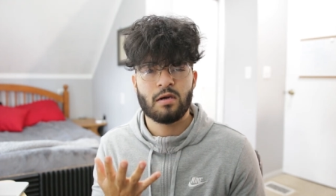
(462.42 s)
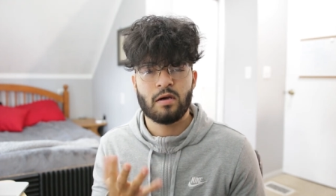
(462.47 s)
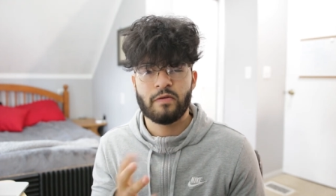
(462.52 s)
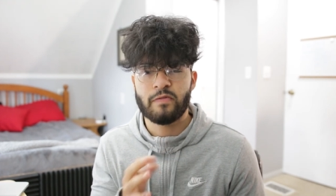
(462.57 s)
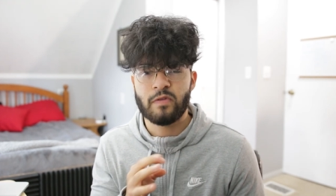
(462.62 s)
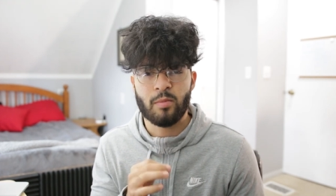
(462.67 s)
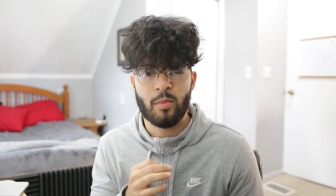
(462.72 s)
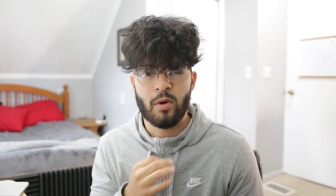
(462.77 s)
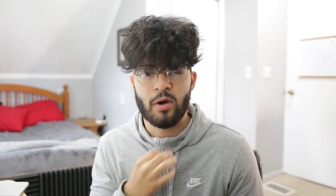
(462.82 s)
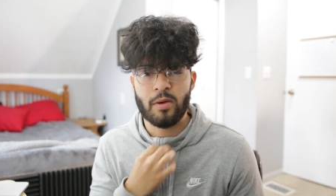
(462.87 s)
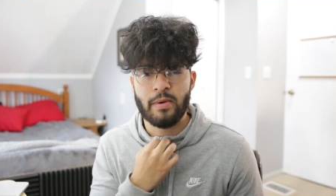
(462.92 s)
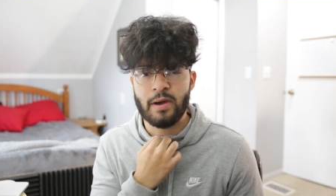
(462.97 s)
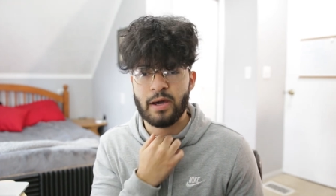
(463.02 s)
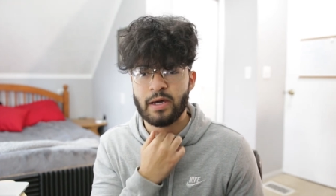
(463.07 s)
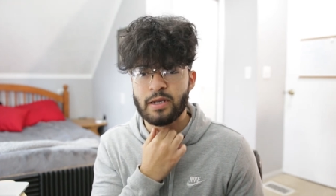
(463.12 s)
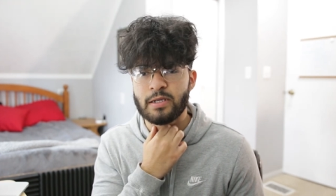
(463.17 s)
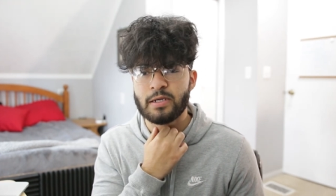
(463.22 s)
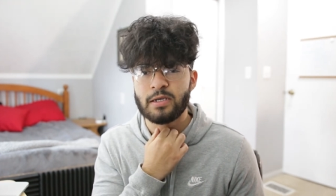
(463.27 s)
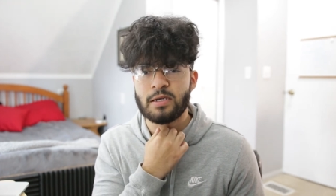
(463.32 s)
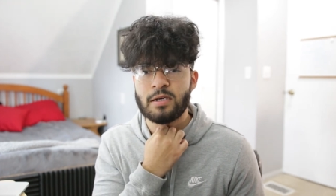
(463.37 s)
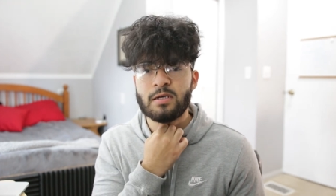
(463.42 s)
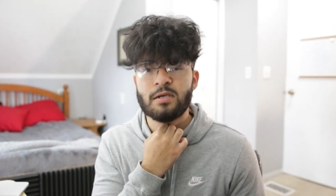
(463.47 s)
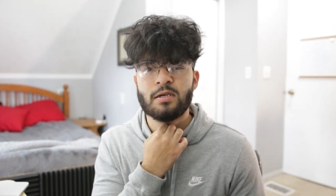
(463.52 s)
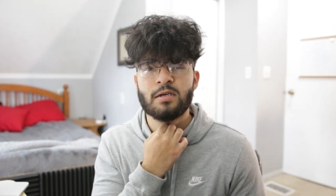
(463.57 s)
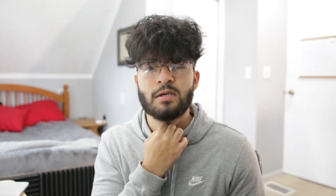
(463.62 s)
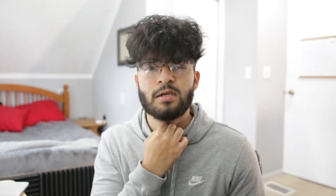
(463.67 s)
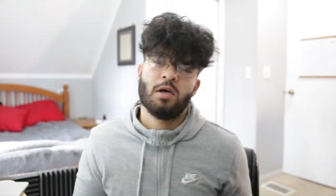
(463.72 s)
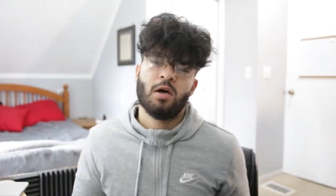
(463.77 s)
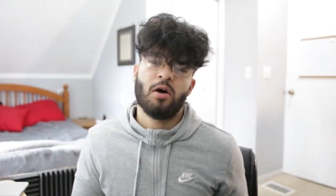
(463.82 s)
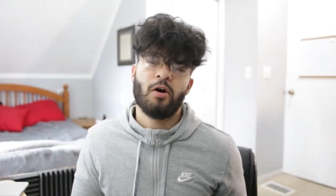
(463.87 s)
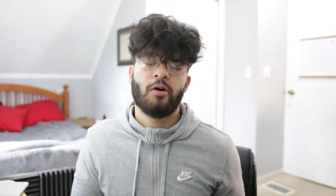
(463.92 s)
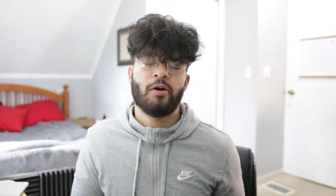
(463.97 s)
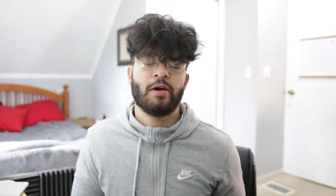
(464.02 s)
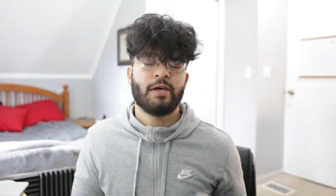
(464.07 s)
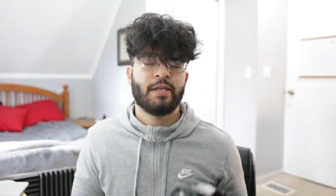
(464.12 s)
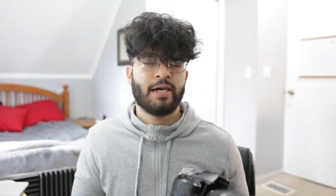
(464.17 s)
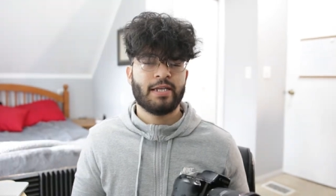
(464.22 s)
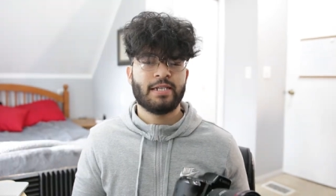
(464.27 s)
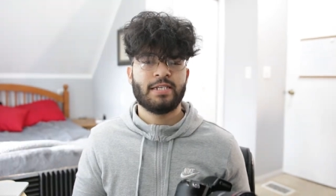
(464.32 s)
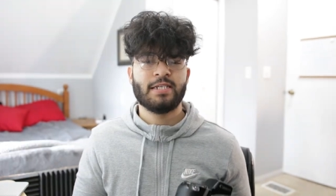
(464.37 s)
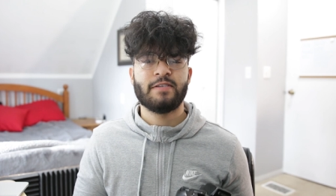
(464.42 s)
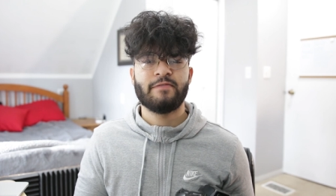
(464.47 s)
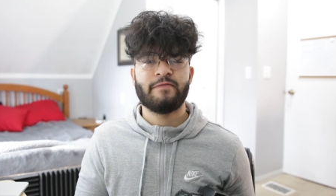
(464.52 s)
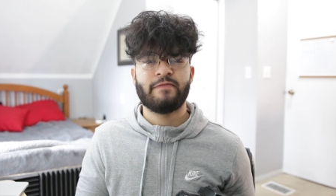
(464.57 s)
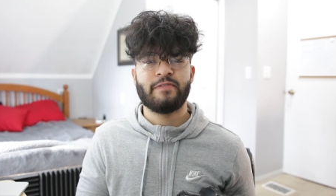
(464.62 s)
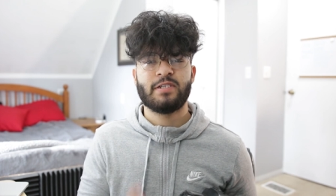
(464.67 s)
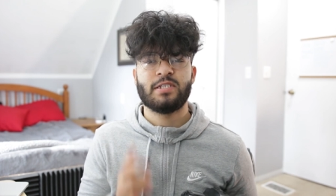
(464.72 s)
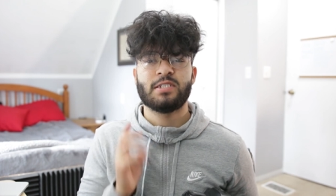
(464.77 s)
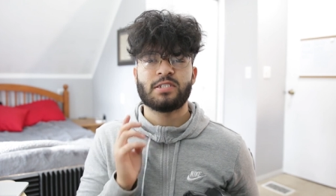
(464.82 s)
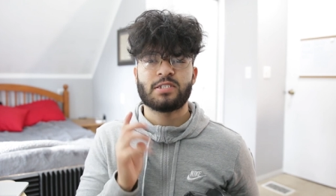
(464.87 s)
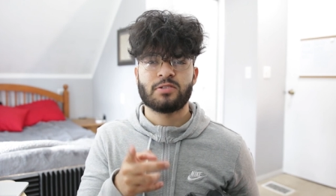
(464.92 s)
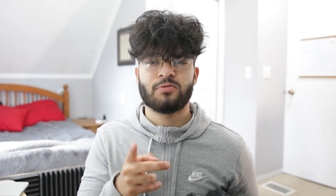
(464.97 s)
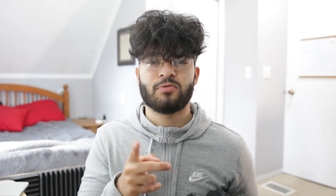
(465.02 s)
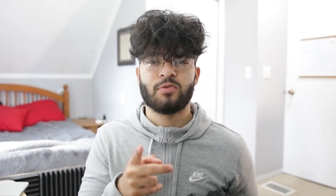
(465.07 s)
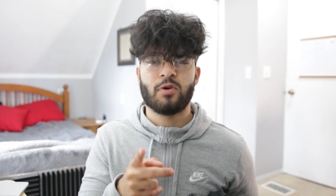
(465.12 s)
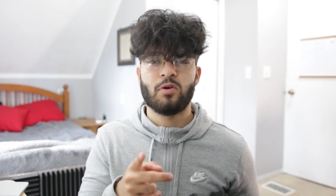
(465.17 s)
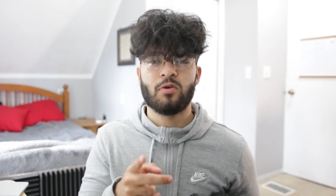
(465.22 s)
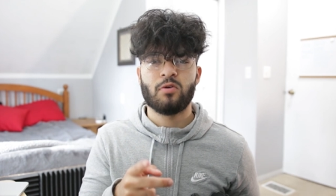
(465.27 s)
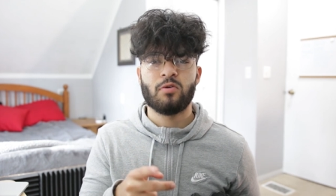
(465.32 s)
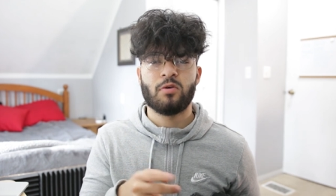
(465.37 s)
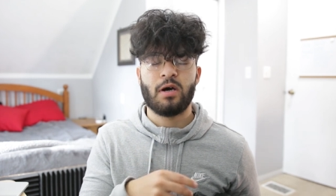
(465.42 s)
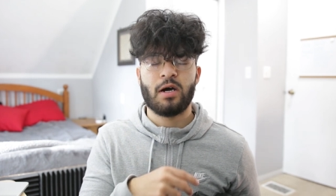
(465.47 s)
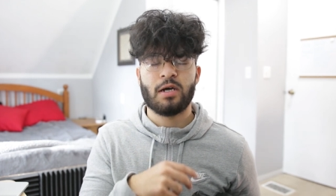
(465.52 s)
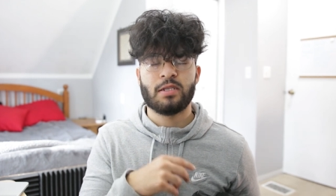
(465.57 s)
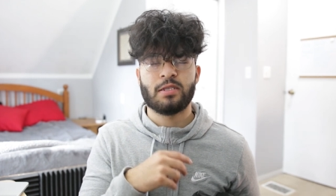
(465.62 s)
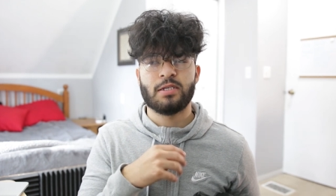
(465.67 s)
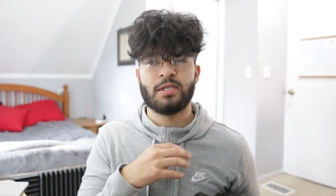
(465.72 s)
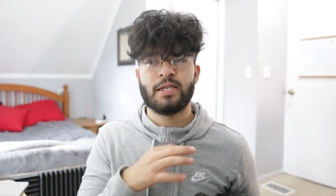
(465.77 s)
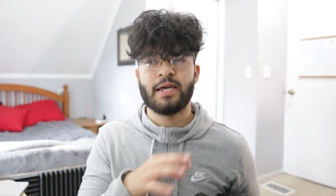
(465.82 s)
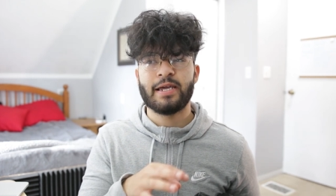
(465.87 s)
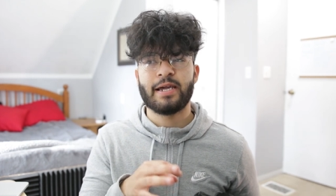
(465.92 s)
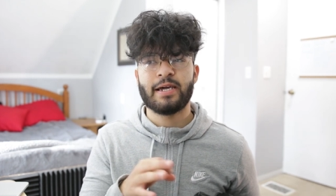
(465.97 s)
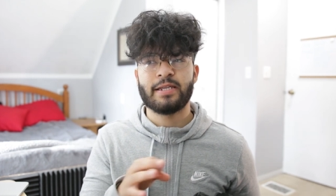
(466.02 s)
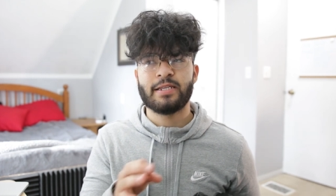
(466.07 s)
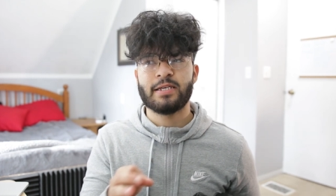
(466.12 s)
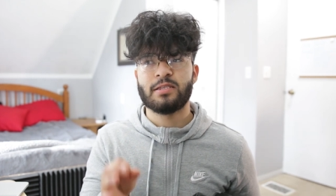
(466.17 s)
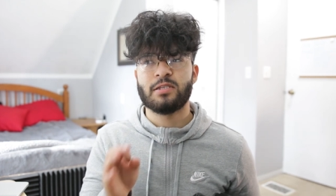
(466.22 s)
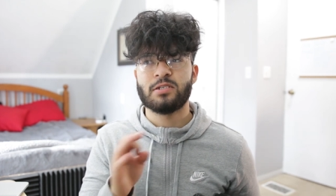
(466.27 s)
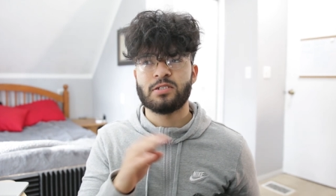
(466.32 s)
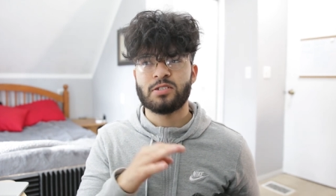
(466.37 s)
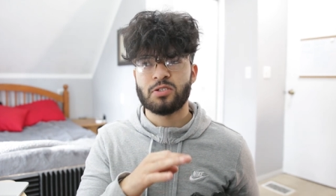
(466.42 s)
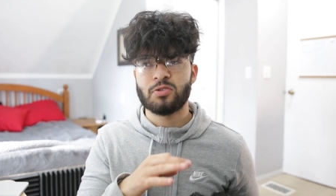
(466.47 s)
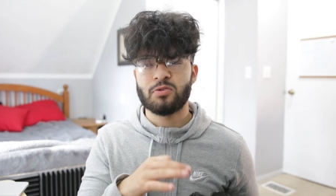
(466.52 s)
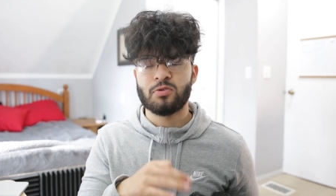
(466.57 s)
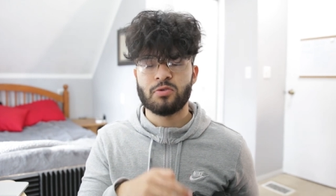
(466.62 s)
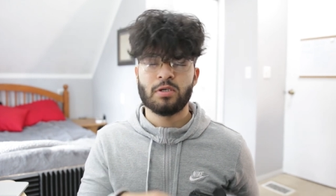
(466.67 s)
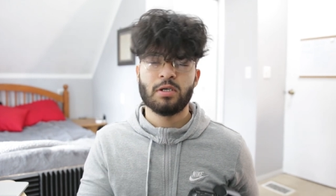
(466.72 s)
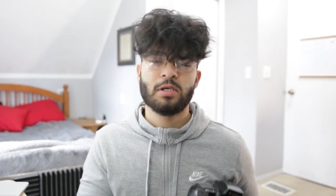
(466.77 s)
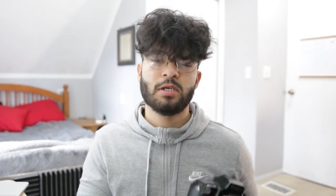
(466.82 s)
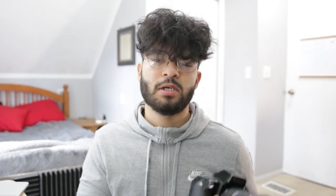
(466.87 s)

of the boy band. Oh, and I didn't finish the row the day I did the shoot.